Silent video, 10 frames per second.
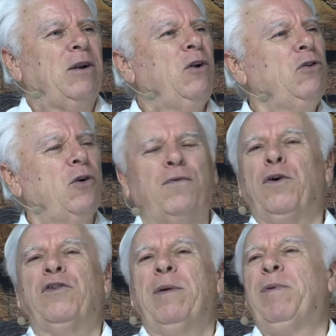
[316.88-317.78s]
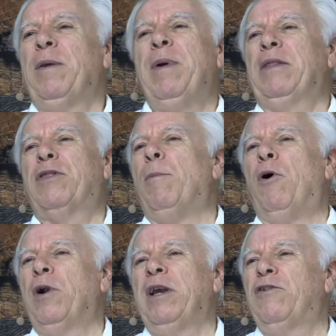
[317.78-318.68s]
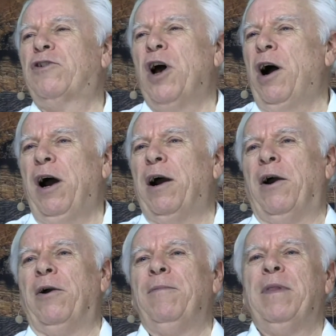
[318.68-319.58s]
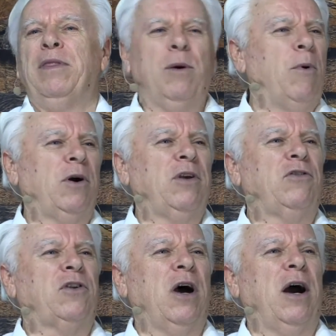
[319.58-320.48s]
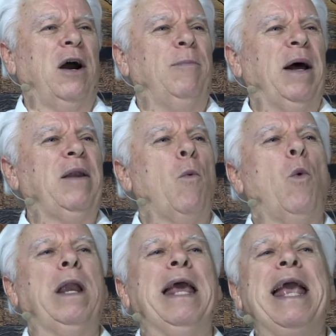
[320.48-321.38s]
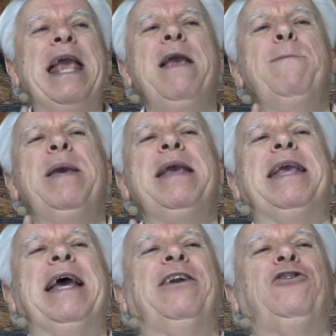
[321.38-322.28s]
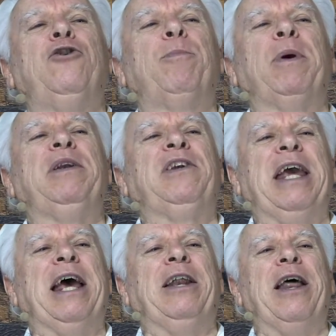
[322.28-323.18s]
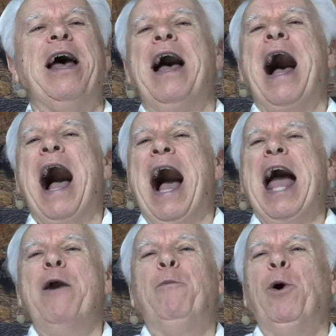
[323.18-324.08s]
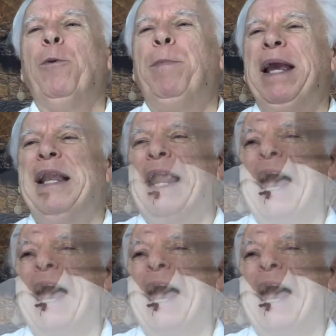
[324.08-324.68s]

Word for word: Lucifer simply meant the morning star, the morning star. But when he began to pretend, I will be